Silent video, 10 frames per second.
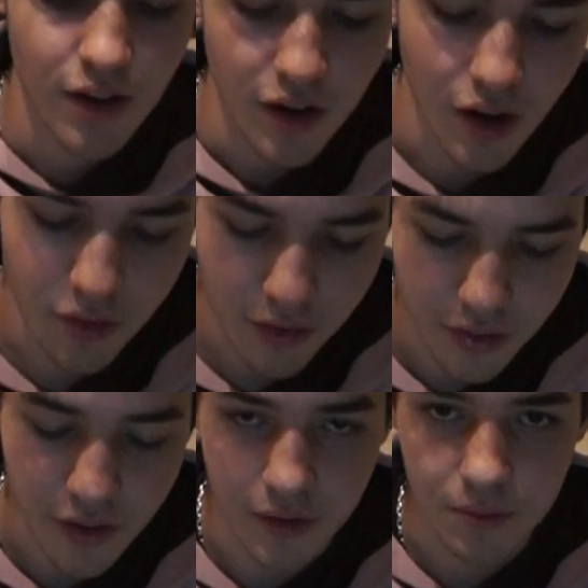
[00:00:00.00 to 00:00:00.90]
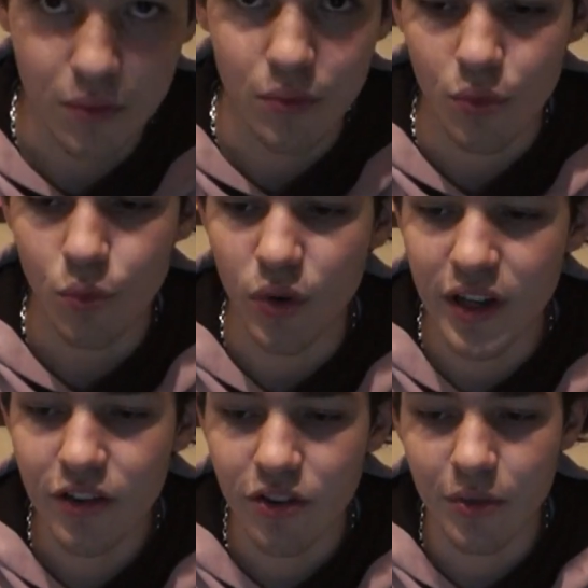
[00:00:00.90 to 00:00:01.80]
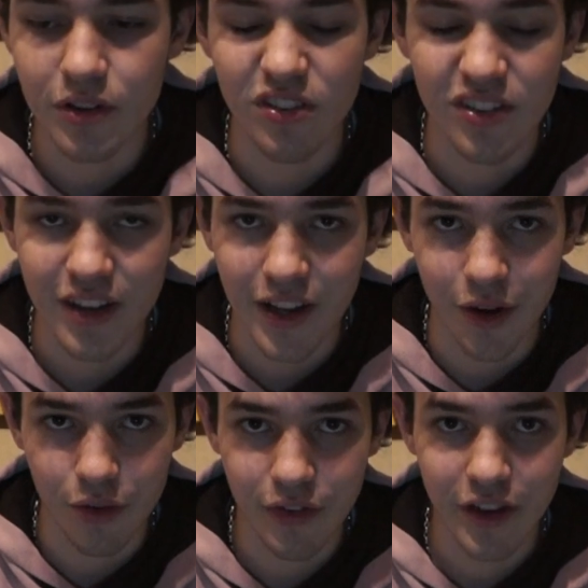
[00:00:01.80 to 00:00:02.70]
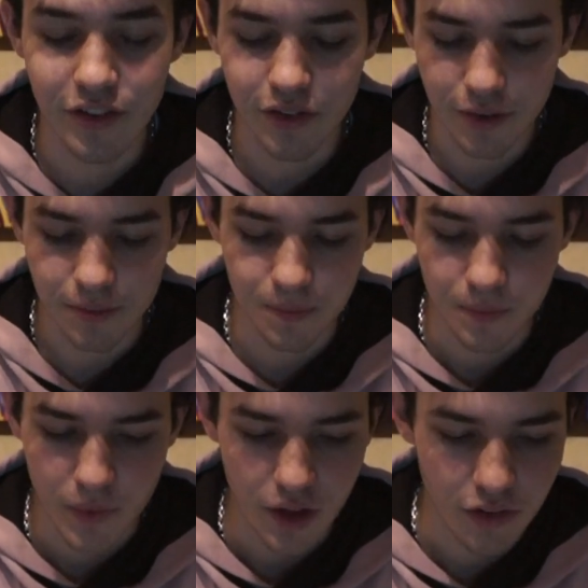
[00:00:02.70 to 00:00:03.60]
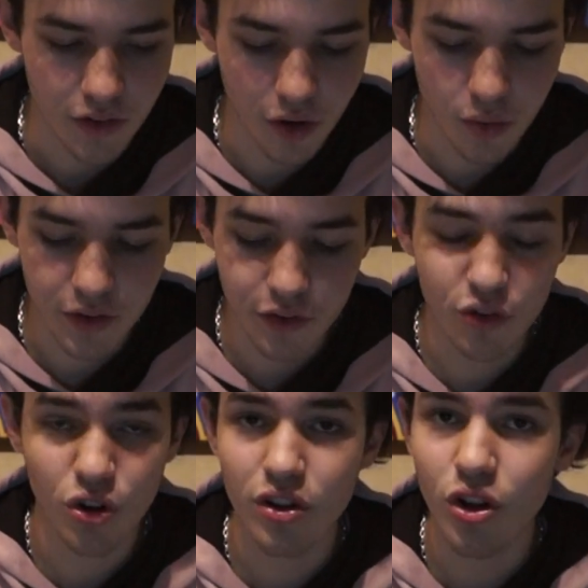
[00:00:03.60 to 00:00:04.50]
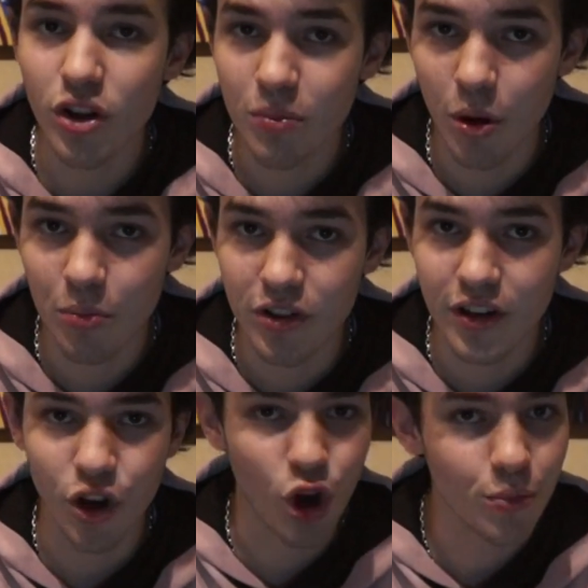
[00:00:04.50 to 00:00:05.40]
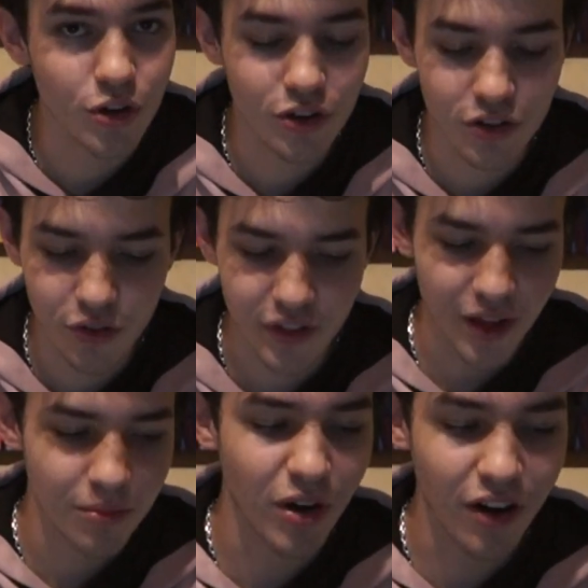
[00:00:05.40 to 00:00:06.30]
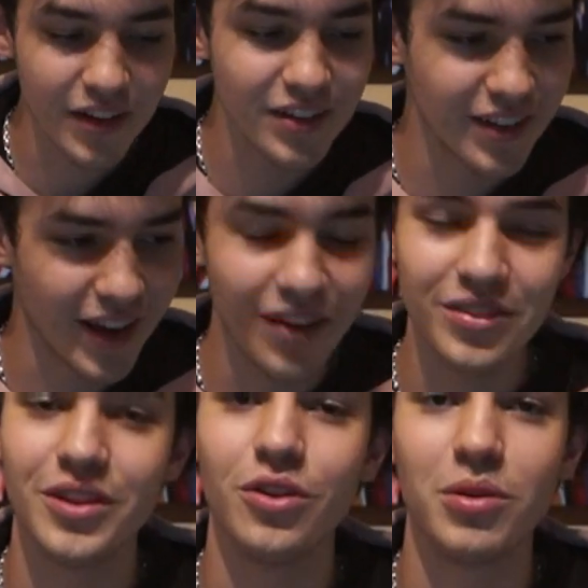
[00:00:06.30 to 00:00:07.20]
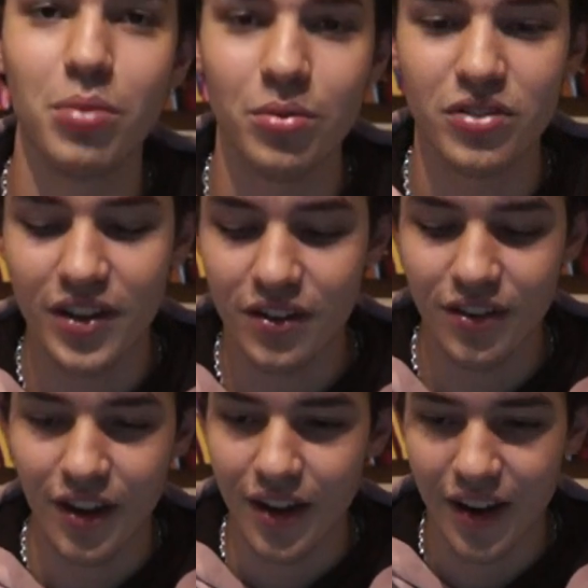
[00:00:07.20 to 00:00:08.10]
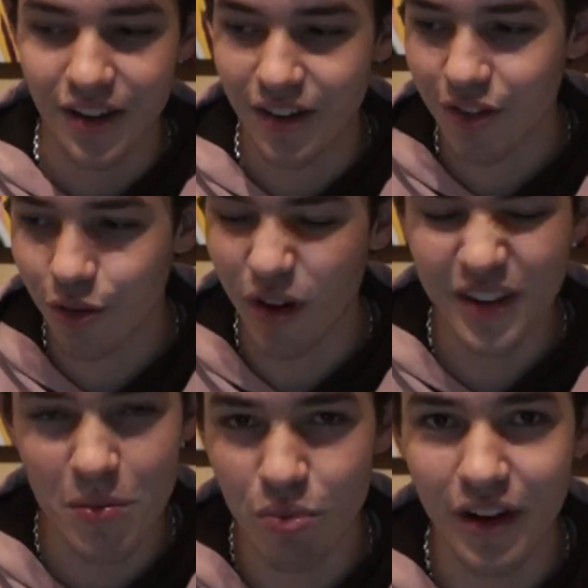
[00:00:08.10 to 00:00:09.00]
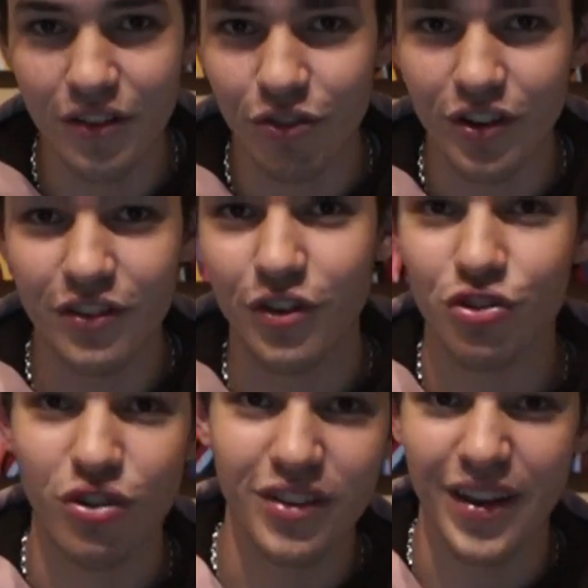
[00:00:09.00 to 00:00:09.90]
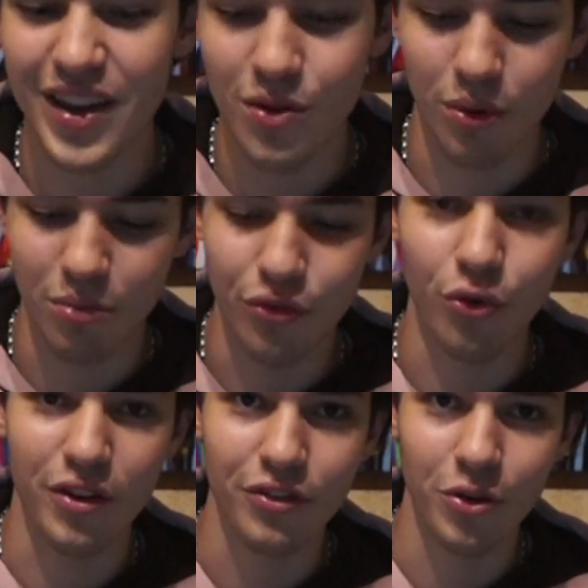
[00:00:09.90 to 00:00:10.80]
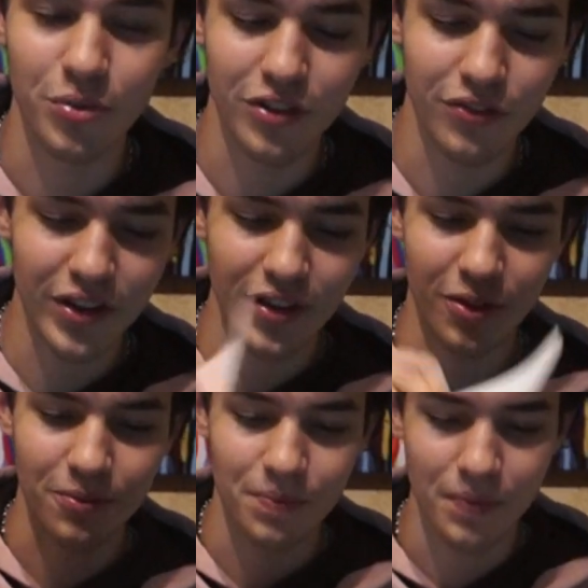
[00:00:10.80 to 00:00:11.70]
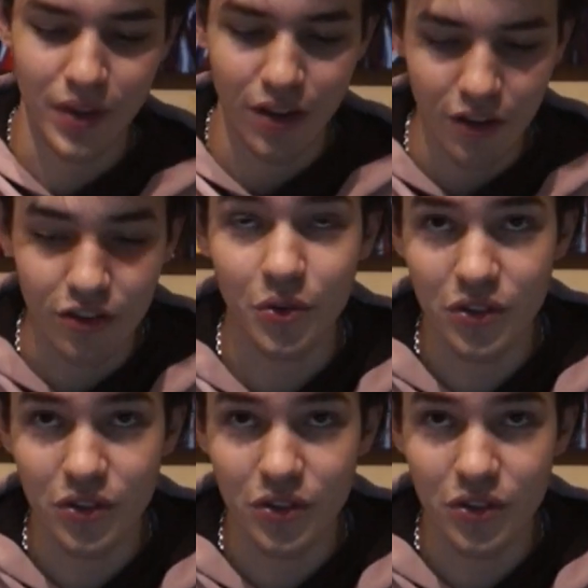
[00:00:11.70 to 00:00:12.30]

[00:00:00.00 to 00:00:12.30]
Our other thing, we need something to stick our faces on. So if you've got a lollipop stick at home, you could use that, but I didn't have any lollipop sticks, and I thought I'd get brain freeze if I tried to eat one before I filmed this video. So